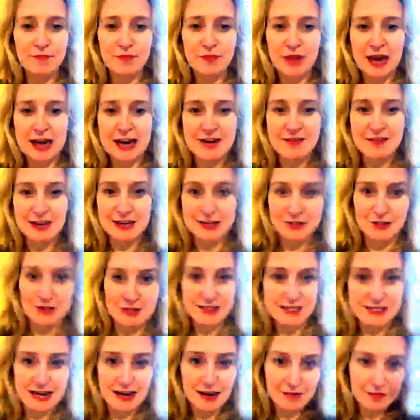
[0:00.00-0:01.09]
any of that sort of
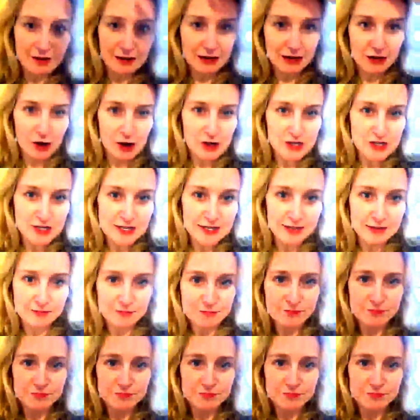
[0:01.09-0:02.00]
stuff. I go to